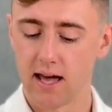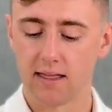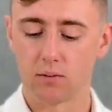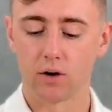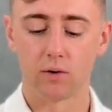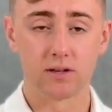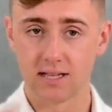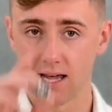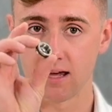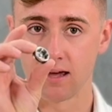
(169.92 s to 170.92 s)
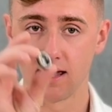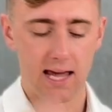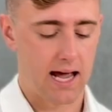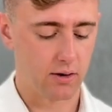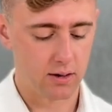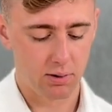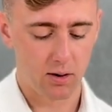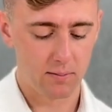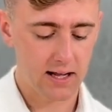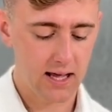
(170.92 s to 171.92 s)
And then we're going to take our
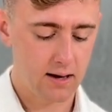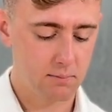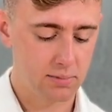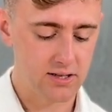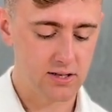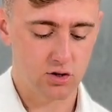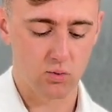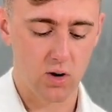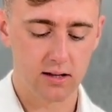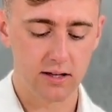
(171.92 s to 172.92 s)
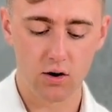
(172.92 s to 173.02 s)
compartment again, place it directly